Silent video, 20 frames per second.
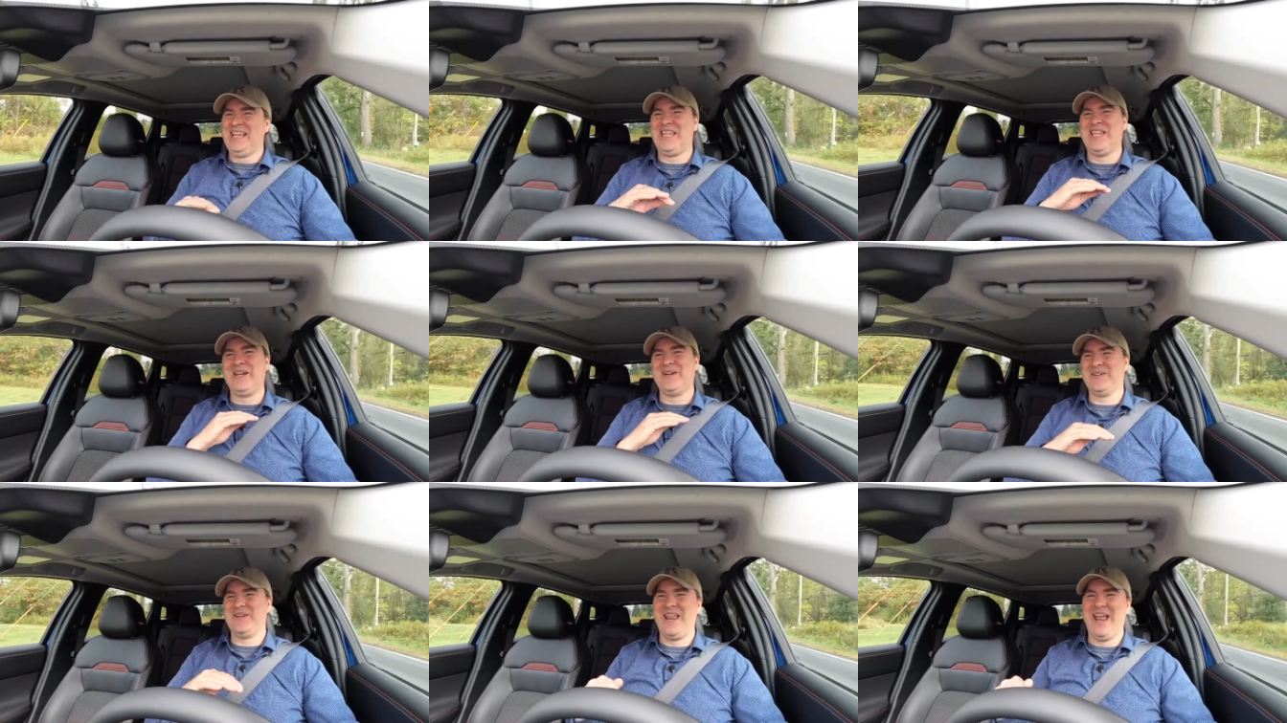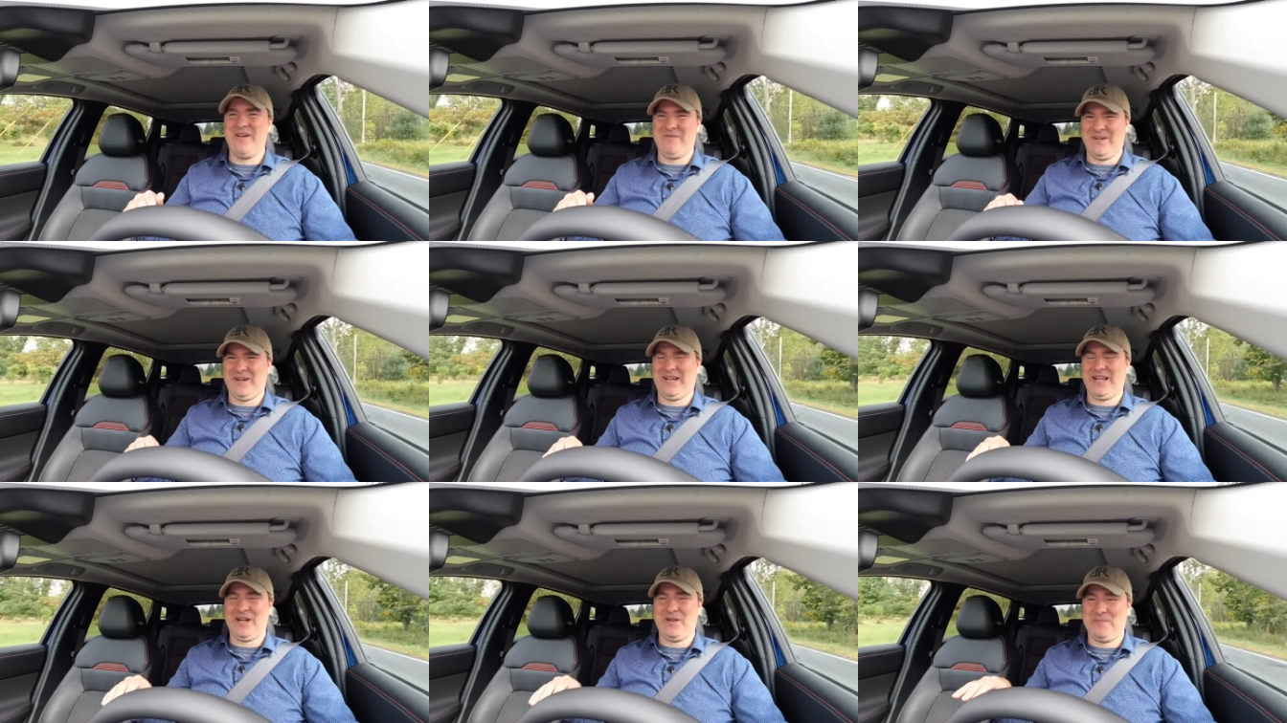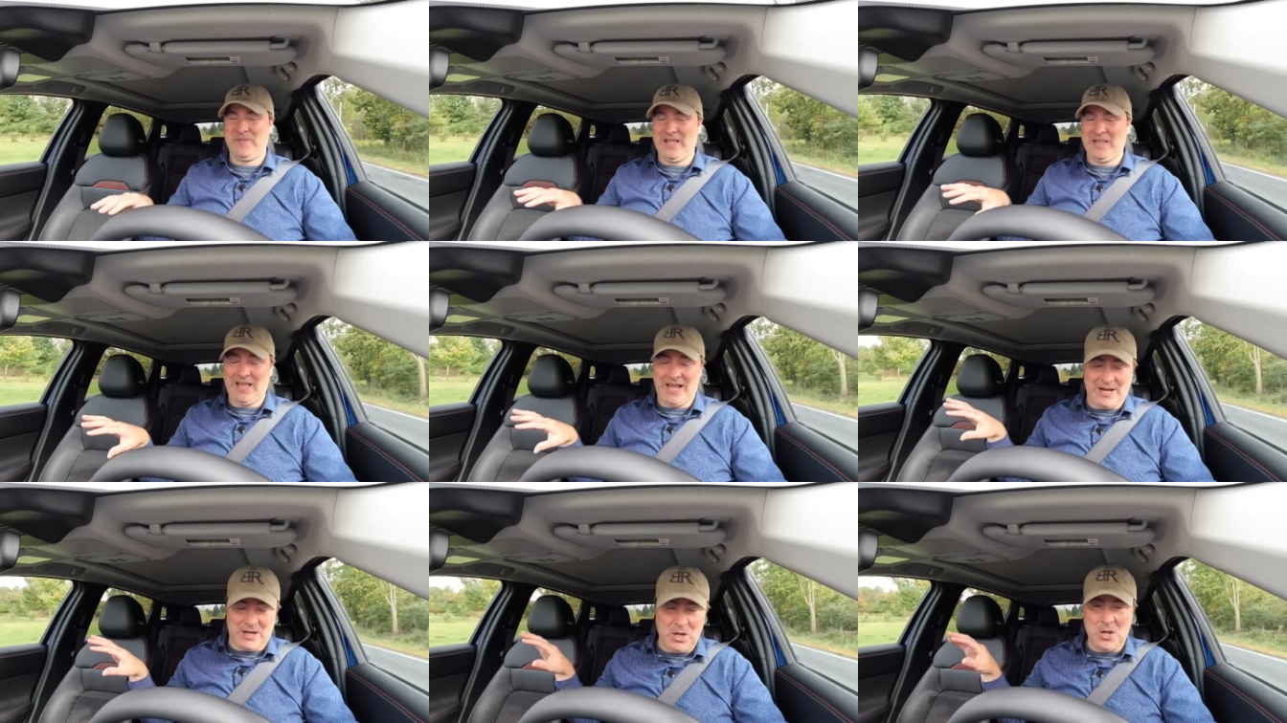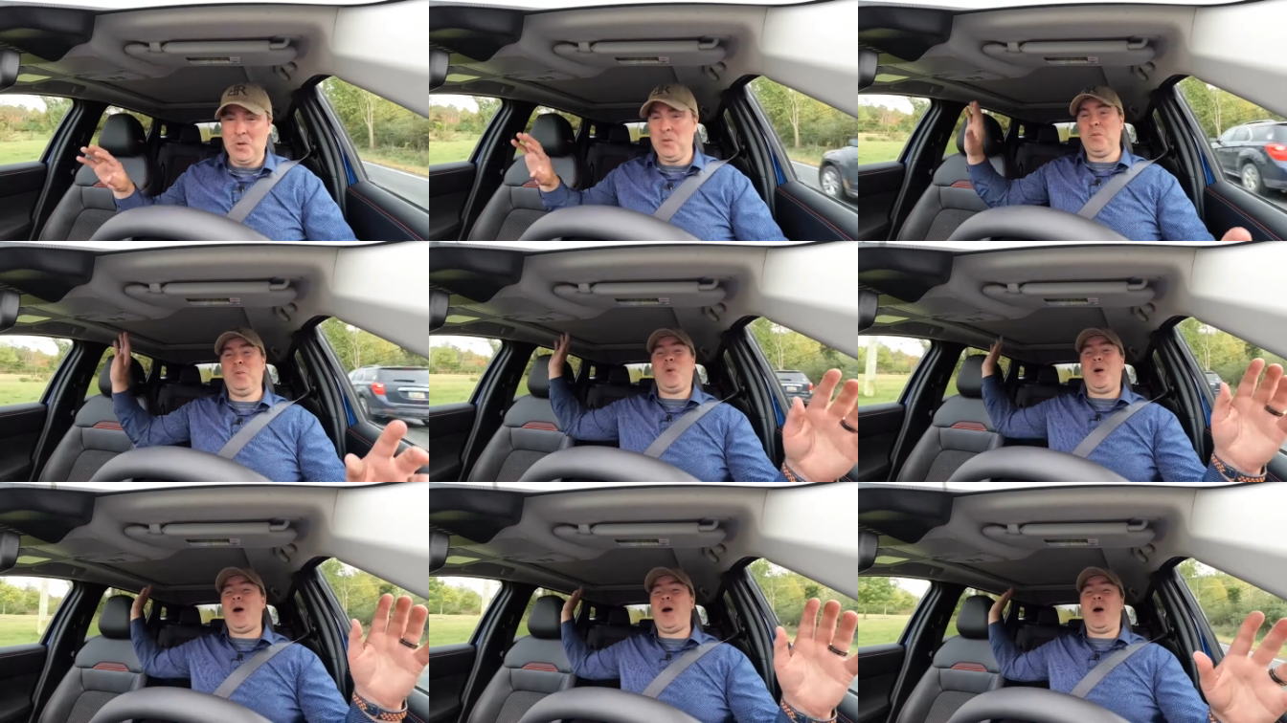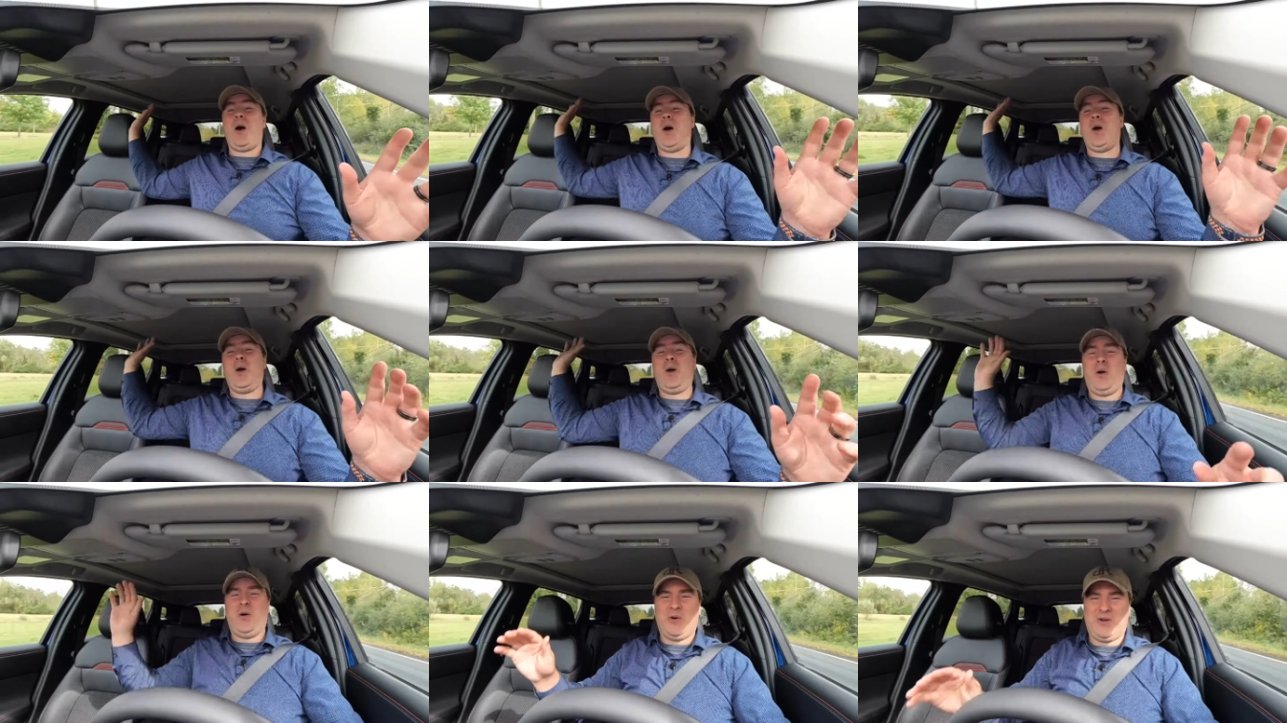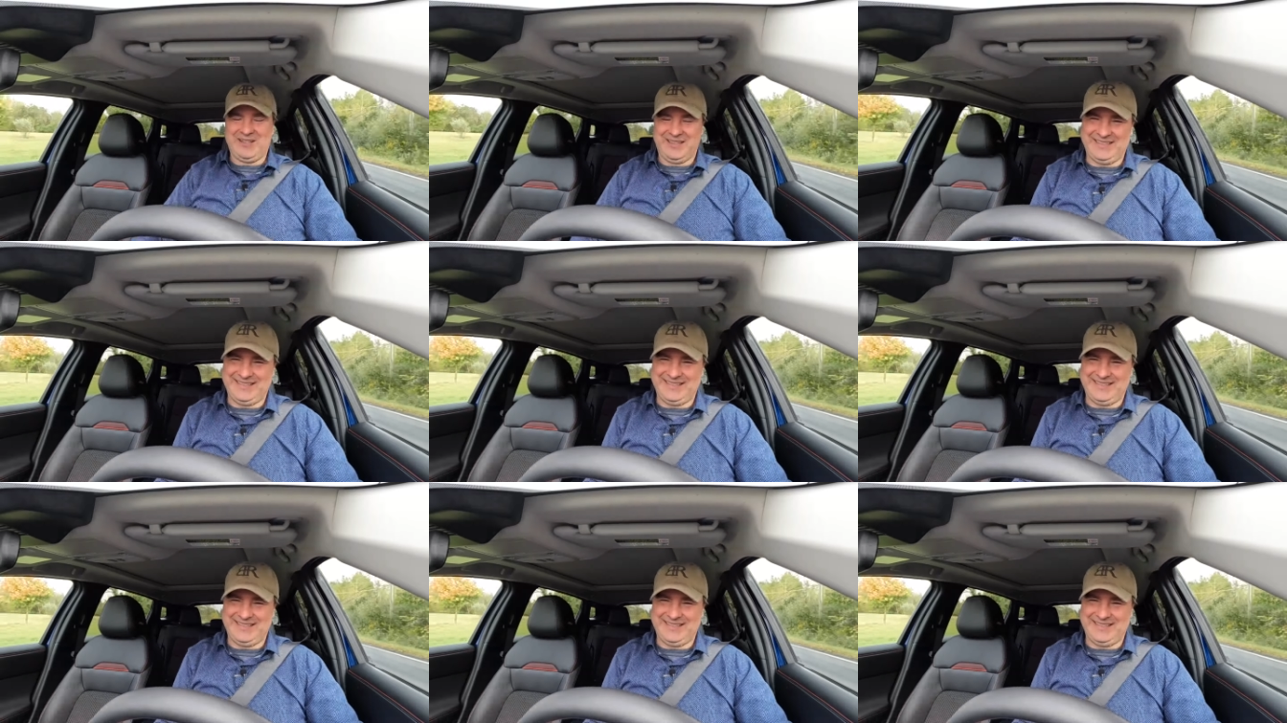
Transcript: You're never gonna be like, whoa!